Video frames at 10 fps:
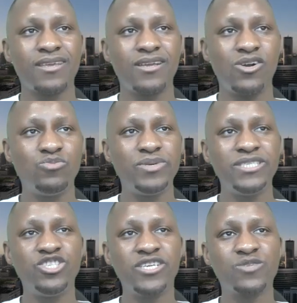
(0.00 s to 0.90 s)
OP
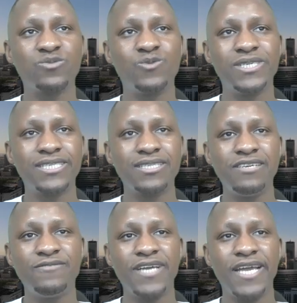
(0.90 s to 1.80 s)
just wants to
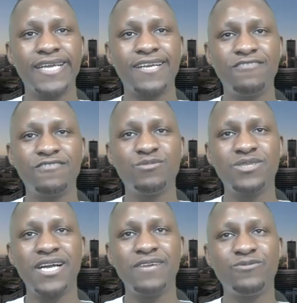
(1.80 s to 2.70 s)
live a comfortable
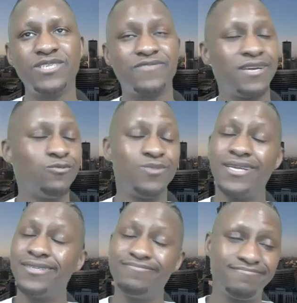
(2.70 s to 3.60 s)
life with his family.
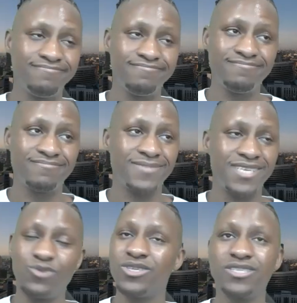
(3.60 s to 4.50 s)
Well,
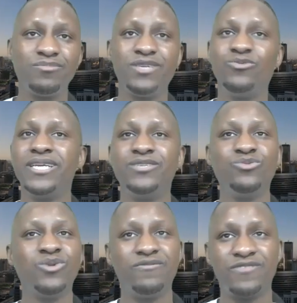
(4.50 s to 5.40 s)
he wants to be way too
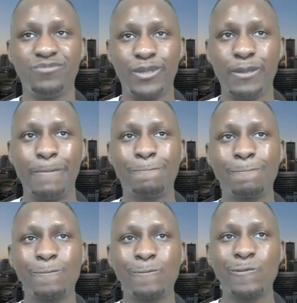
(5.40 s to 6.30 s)
comfortable.
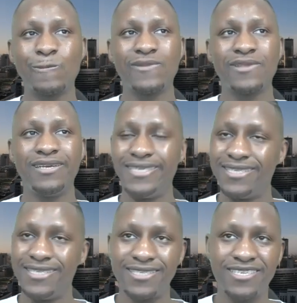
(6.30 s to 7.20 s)
He
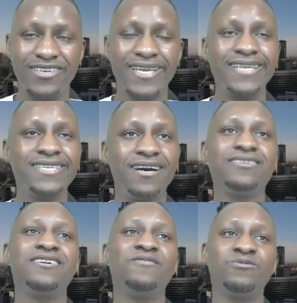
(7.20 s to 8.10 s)
needs to start getting
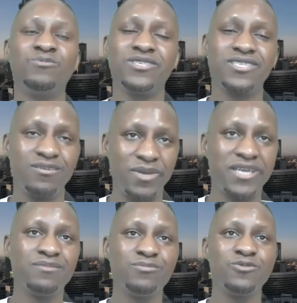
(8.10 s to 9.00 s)
uncomfortable and start
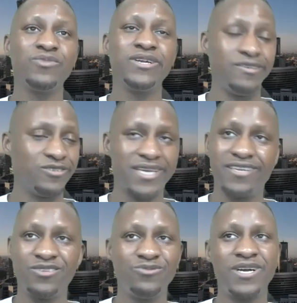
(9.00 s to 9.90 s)
making more money or get
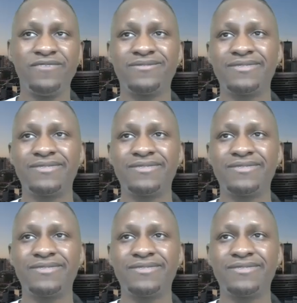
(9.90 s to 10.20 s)
a new wife.